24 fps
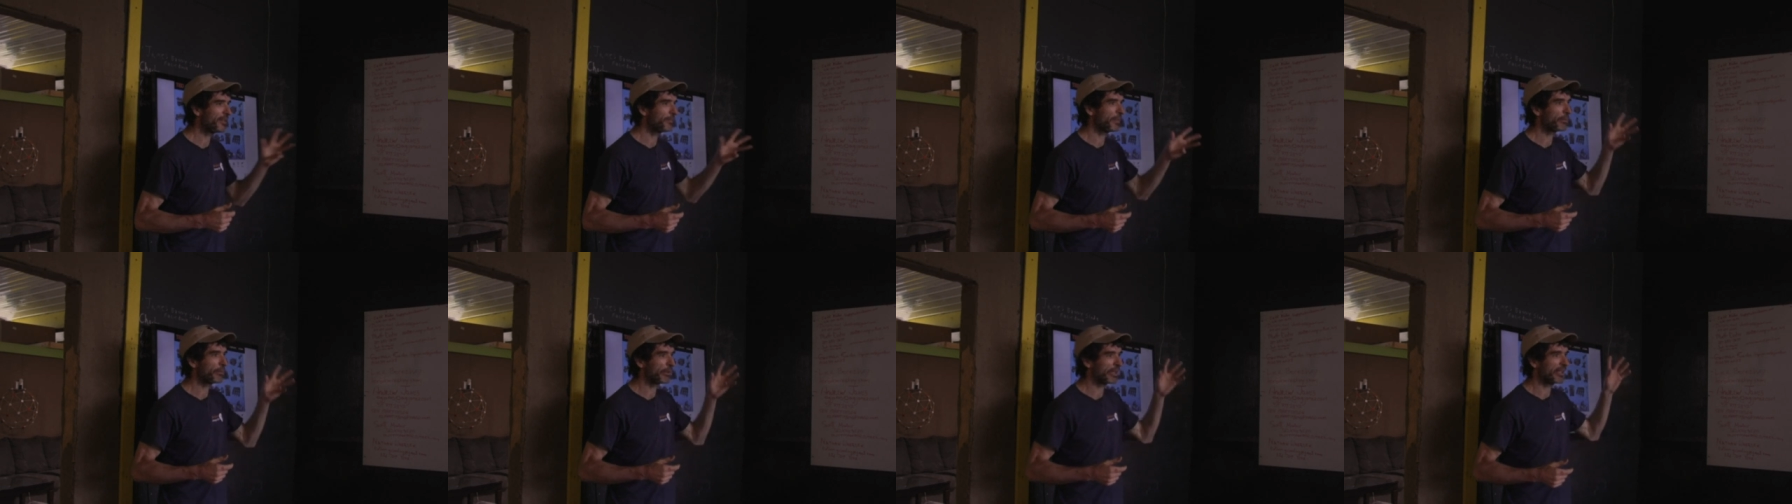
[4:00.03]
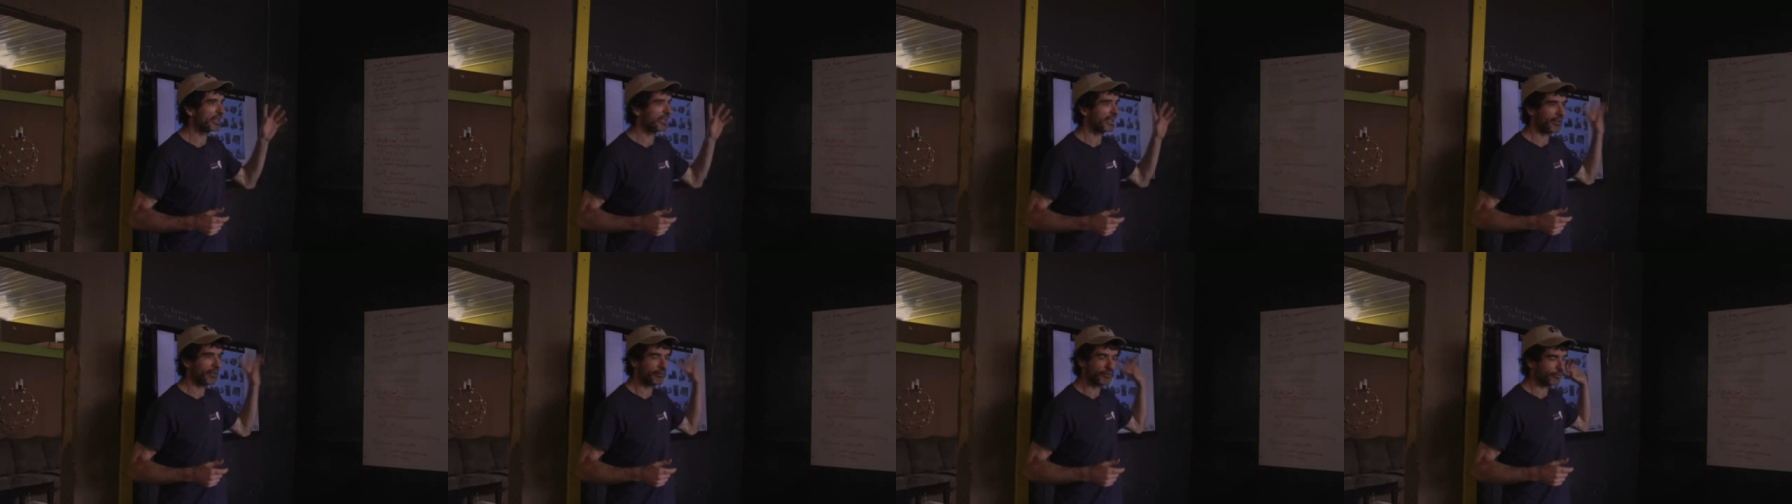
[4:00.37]
hit me when
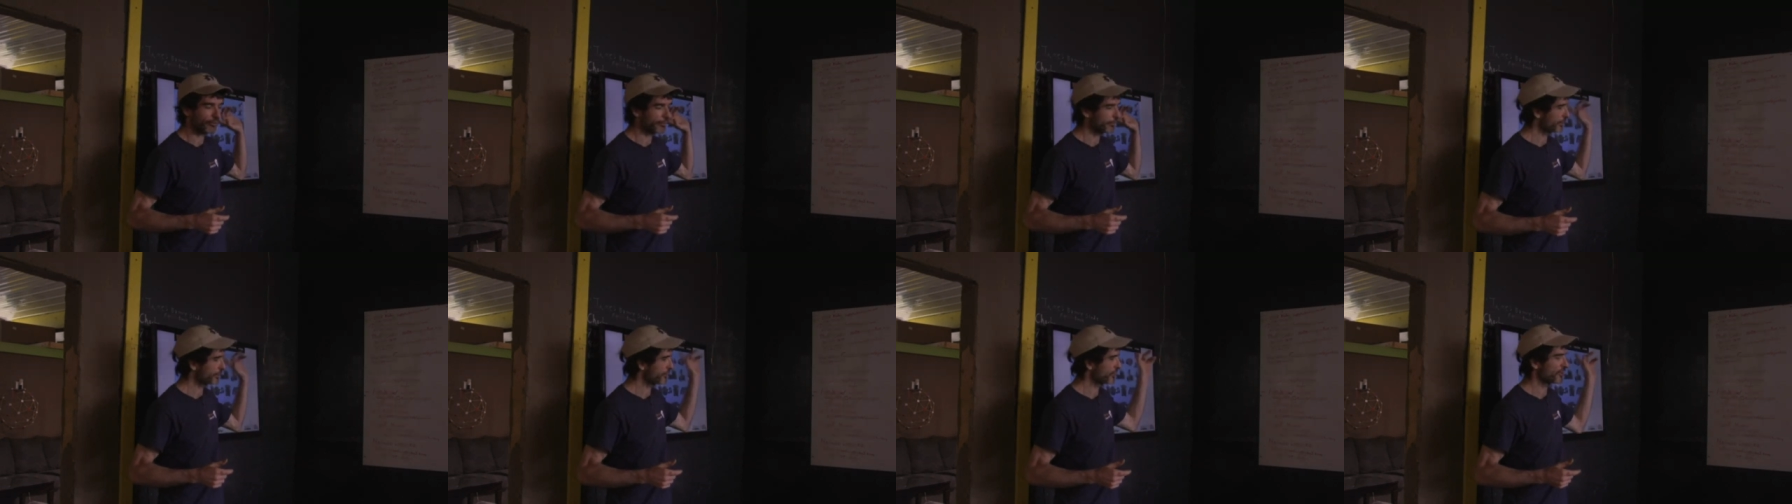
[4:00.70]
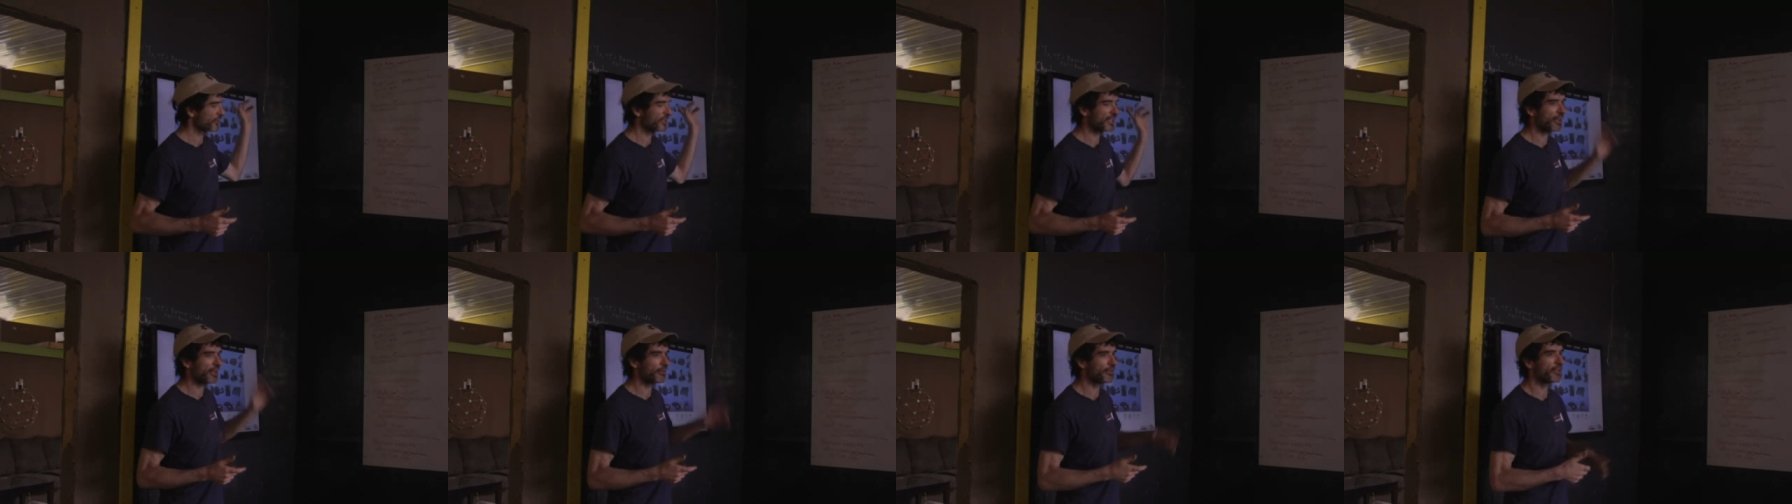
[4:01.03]
I was
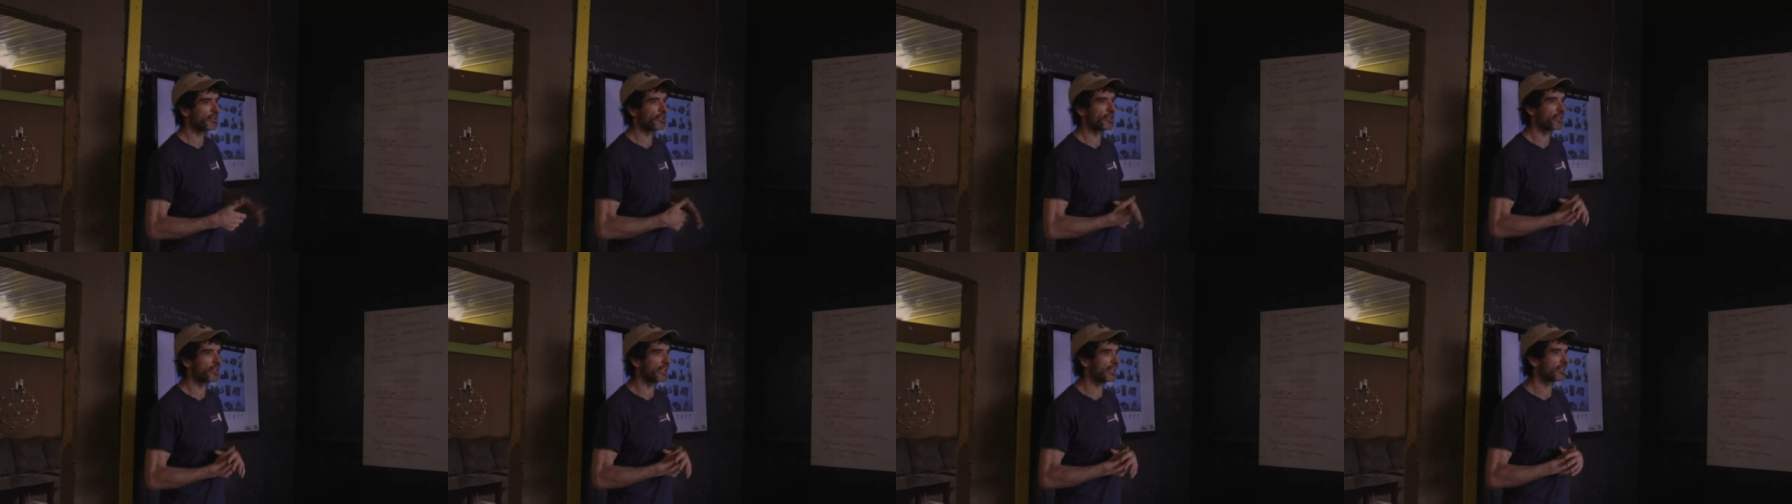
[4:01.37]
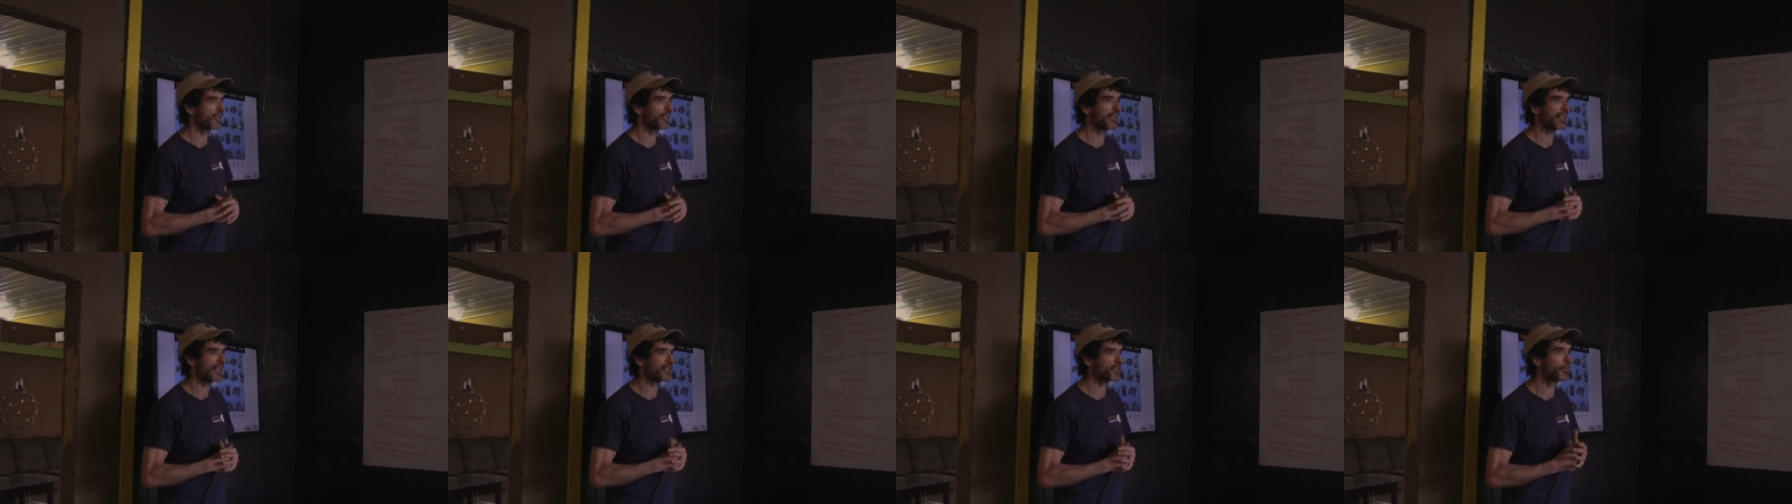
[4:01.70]
just out there
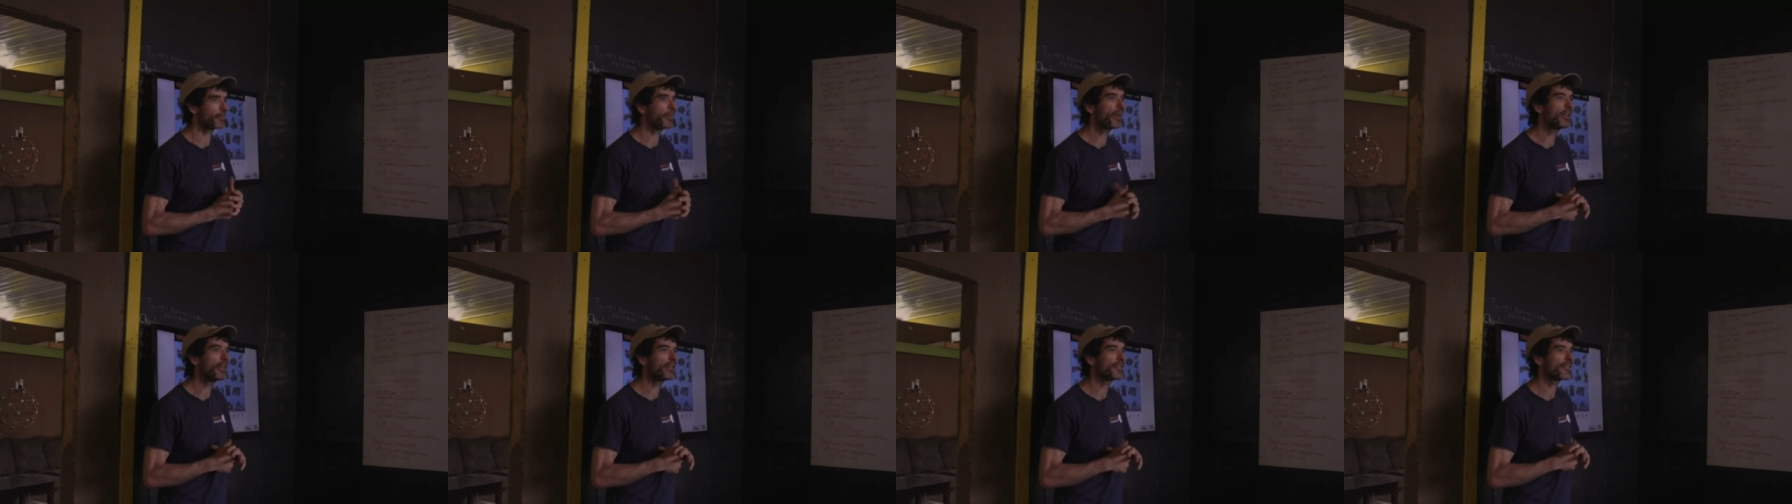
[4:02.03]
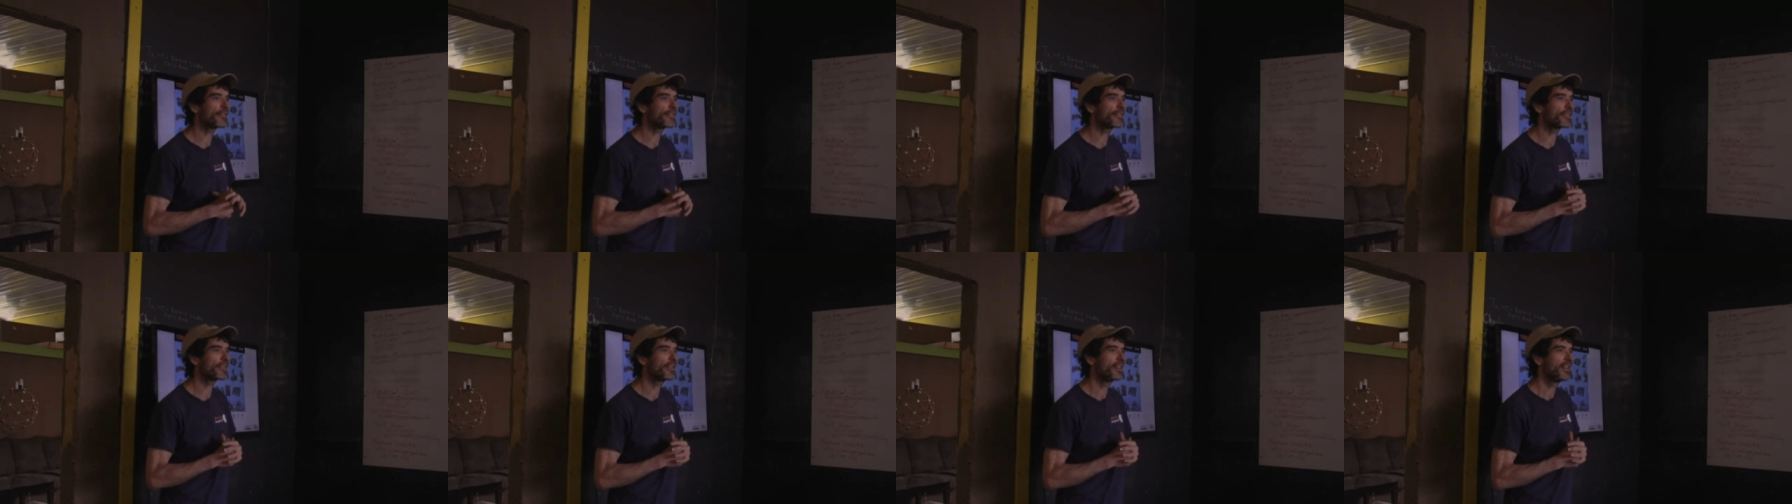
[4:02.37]
like last
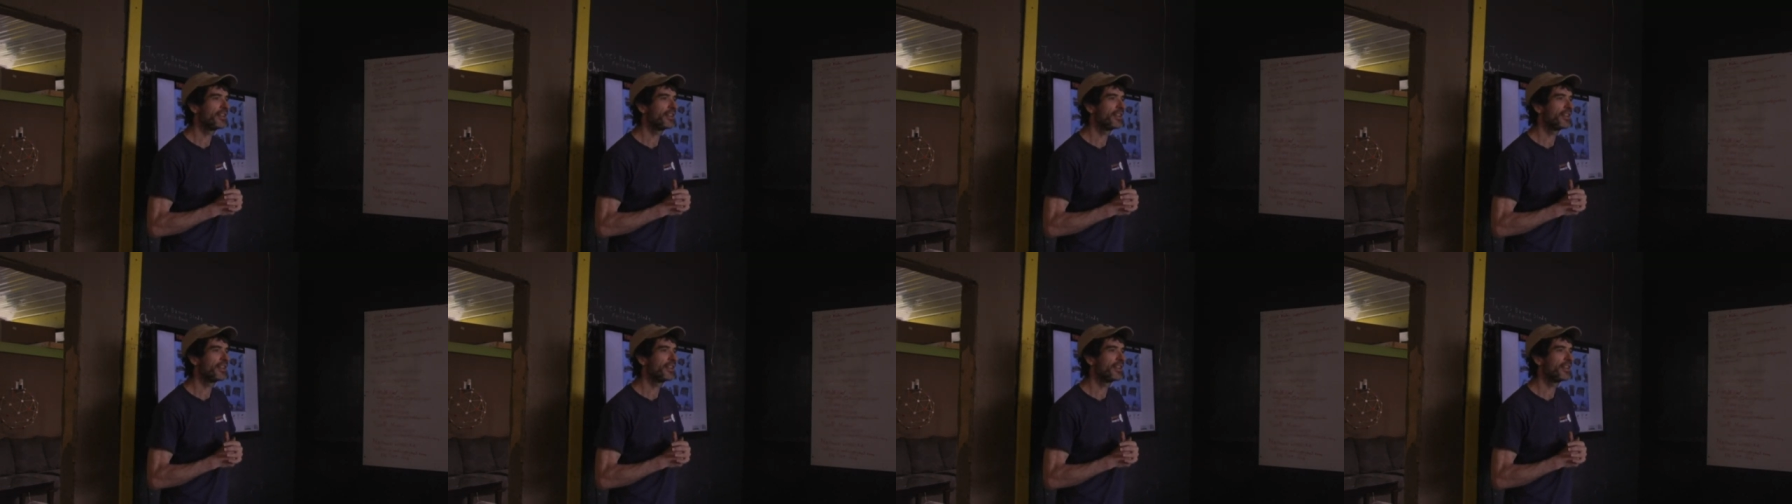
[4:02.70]
month.